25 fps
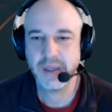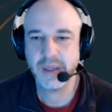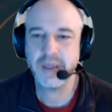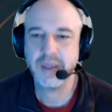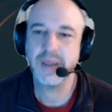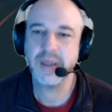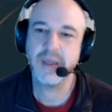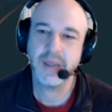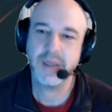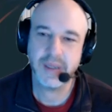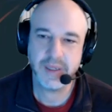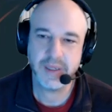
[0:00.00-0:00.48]

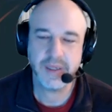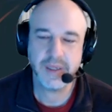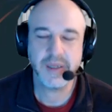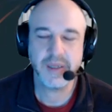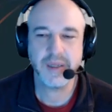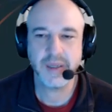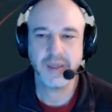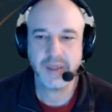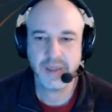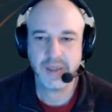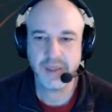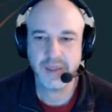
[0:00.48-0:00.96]

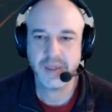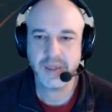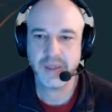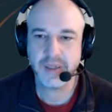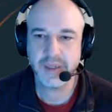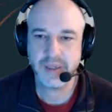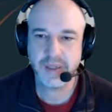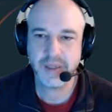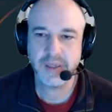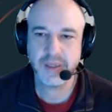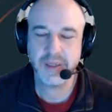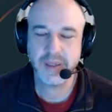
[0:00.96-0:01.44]

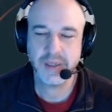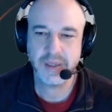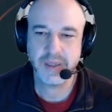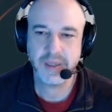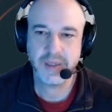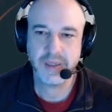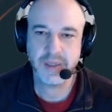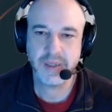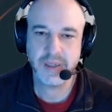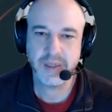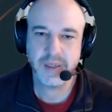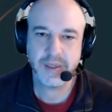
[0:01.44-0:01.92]

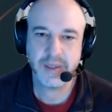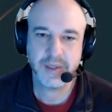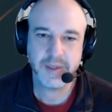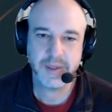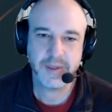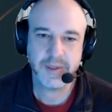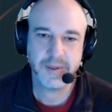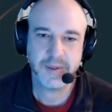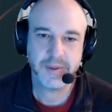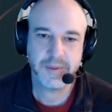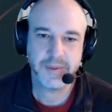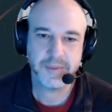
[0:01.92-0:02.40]

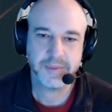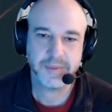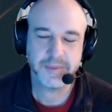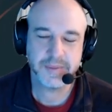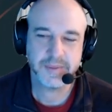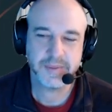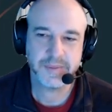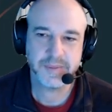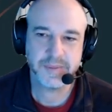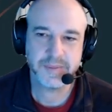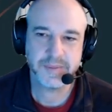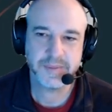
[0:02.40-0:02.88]

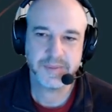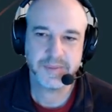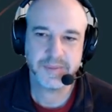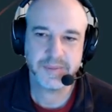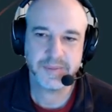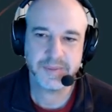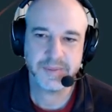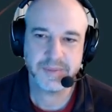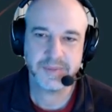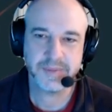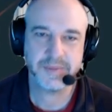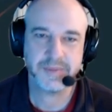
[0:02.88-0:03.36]

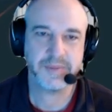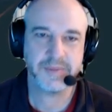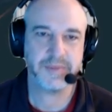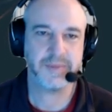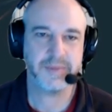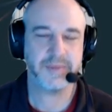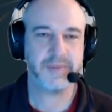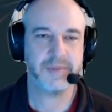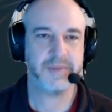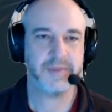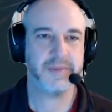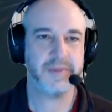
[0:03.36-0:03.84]

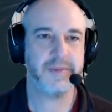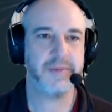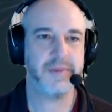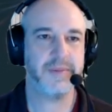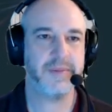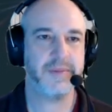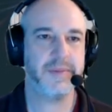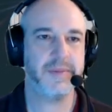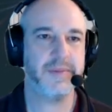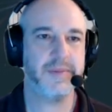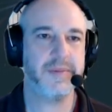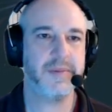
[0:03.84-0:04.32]

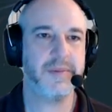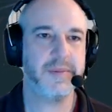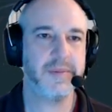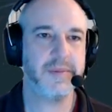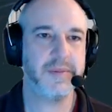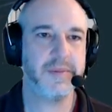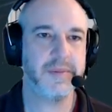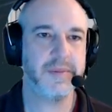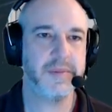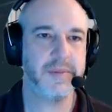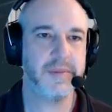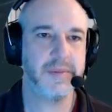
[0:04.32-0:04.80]

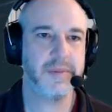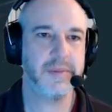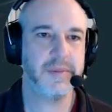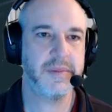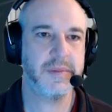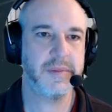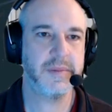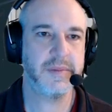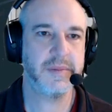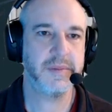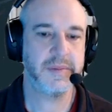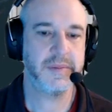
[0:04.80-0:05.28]

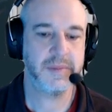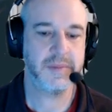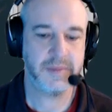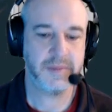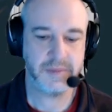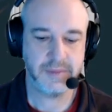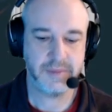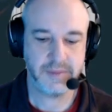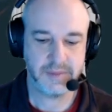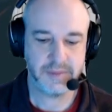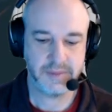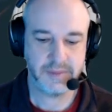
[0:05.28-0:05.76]

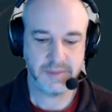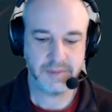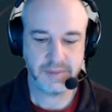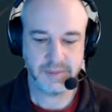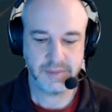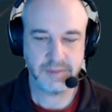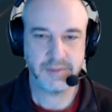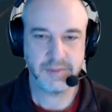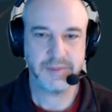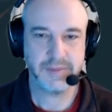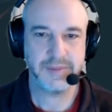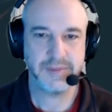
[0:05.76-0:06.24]

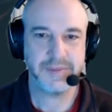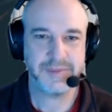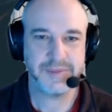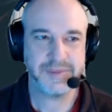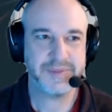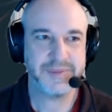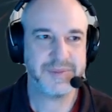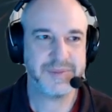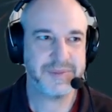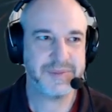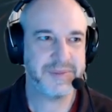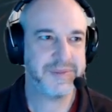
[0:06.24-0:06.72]
This person isn't speaking.